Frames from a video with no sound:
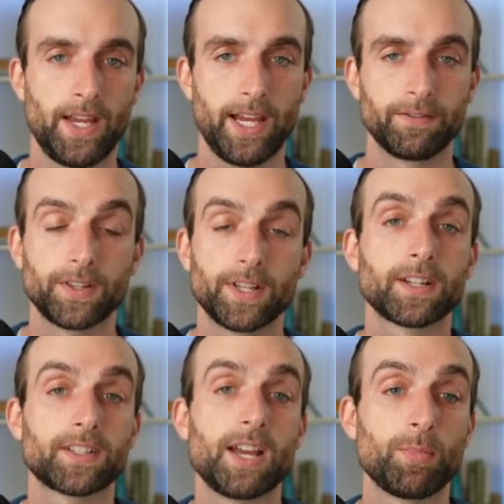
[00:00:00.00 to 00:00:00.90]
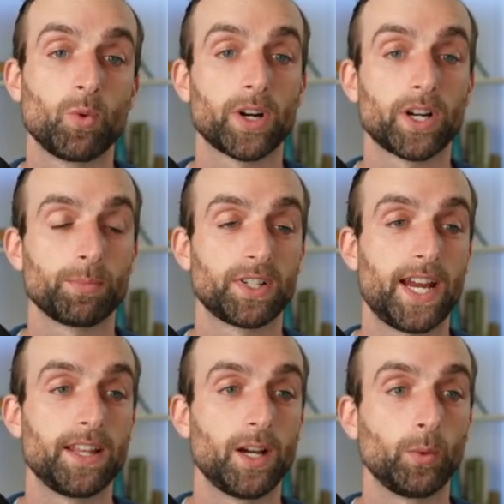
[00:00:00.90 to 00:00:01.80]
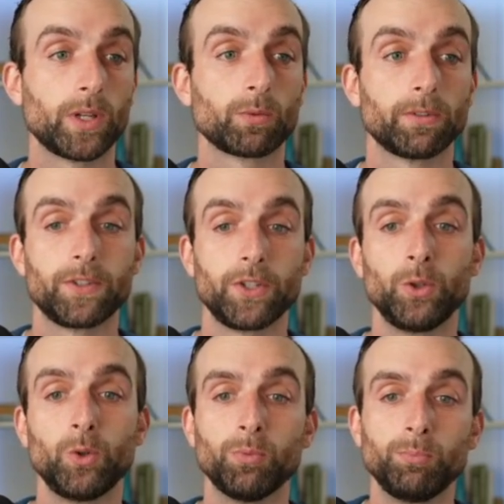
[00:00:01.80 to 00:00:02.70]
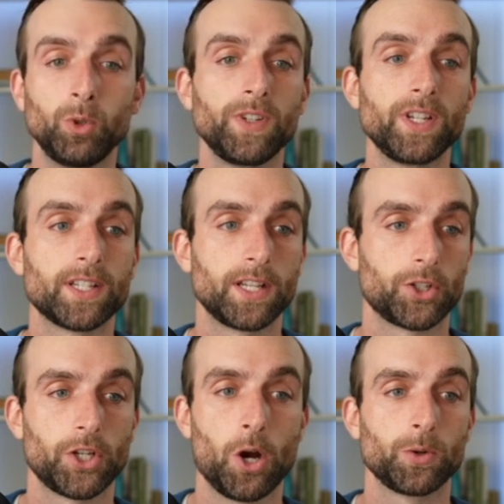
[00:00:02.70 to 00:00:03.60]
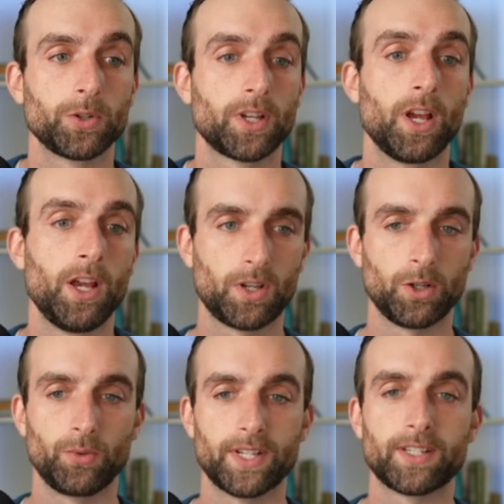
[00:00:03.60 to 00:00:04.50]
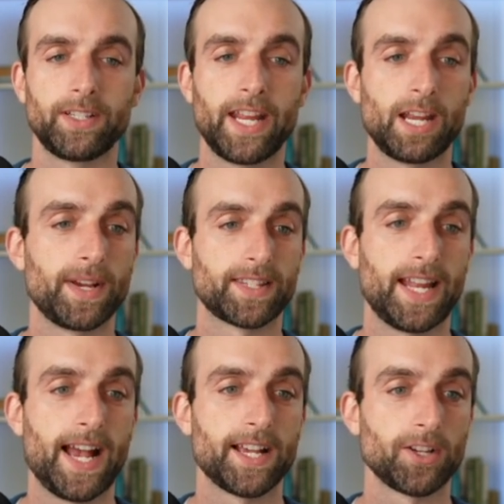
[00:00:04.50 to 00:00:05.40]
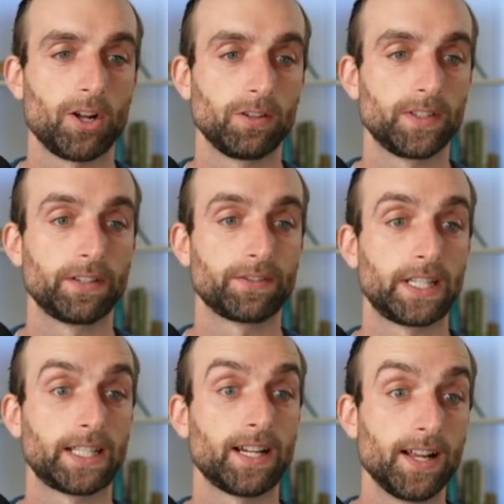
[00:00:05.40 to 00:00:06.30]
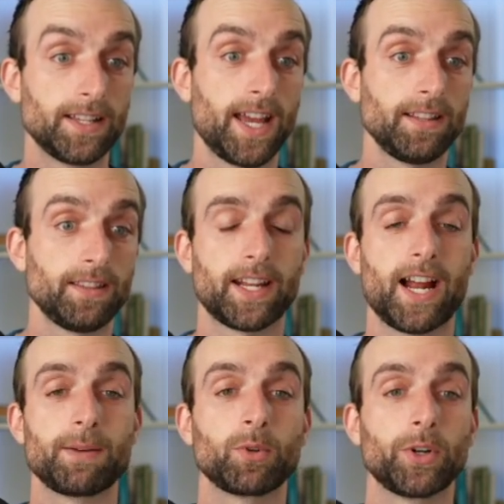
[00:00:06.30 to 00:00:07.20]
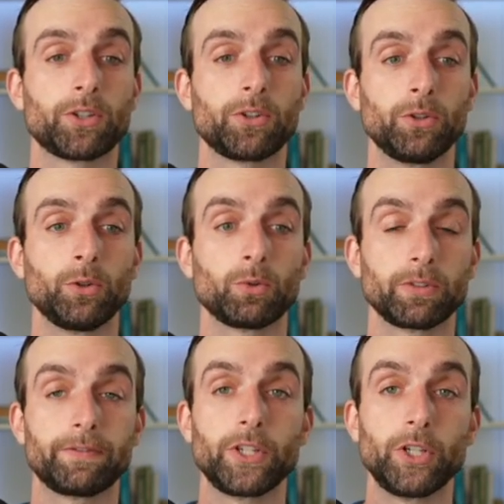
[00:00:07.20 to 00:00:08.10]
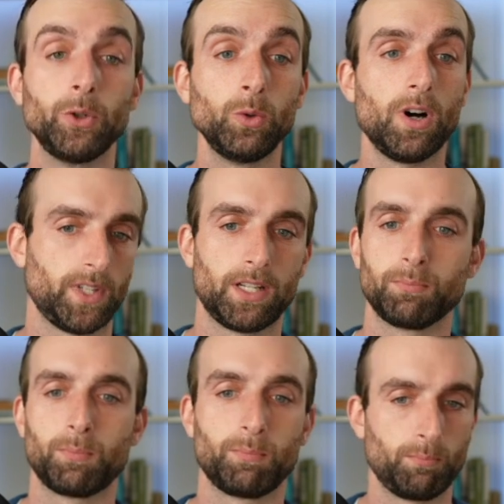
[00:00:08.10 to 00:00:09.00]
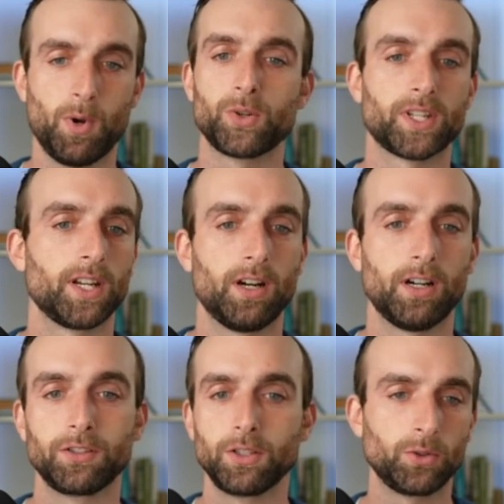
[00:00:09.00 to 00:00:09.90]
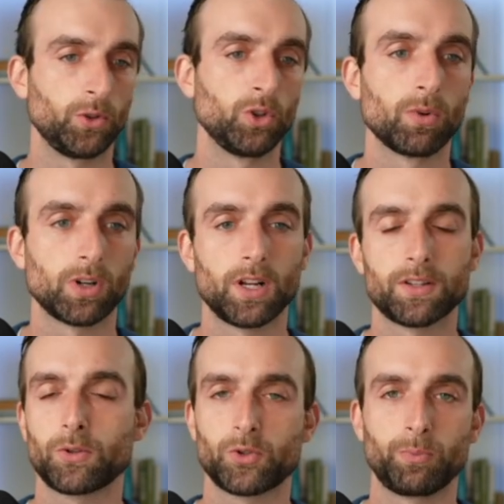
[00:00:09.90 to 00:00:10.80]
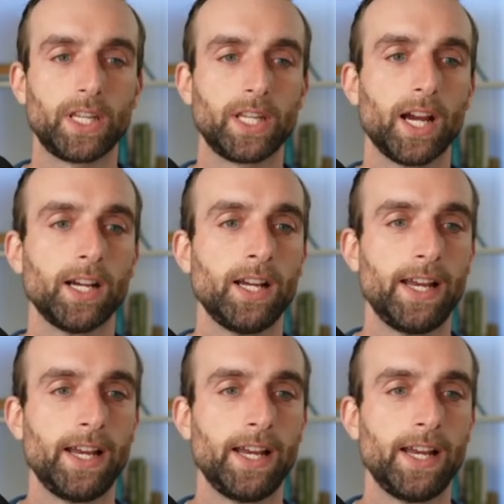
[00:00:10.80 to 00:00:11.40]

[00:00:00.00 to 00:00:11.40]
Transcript: And for this example, we're going to pretend that we review movies and shows. So this is a database that has all of the different content that I am going to review and post it on YouTube or on social media.